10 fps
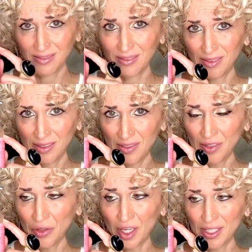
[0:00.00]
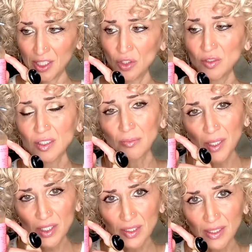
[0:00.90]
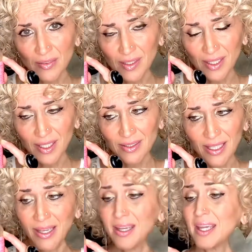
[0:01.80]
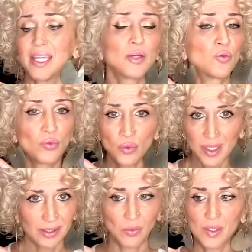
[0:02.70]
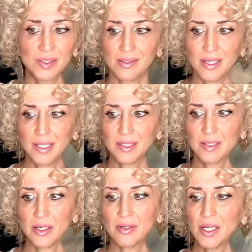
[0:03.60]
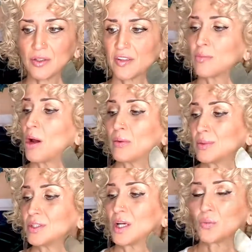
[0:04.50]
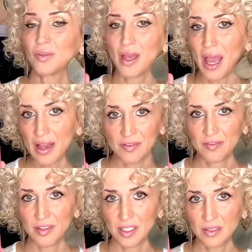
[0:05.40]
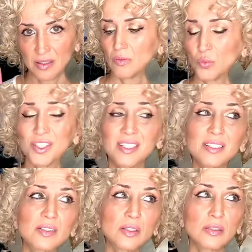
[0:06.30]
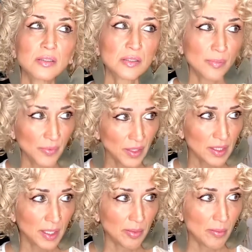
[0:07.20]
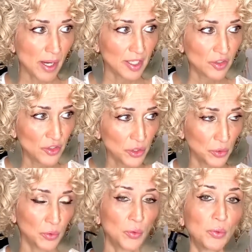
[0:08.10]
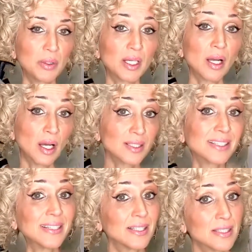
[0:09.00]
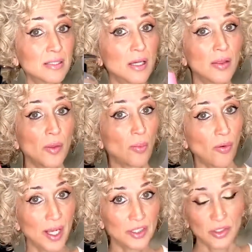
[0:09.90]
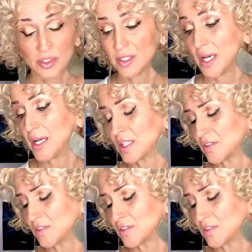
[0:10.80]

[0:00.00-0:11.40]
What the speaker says: even though I did use this much in 7 days, it really wasn't necessary. I could have probably done with half of this, which is something to keep in mind too, because it is on the pricier side as far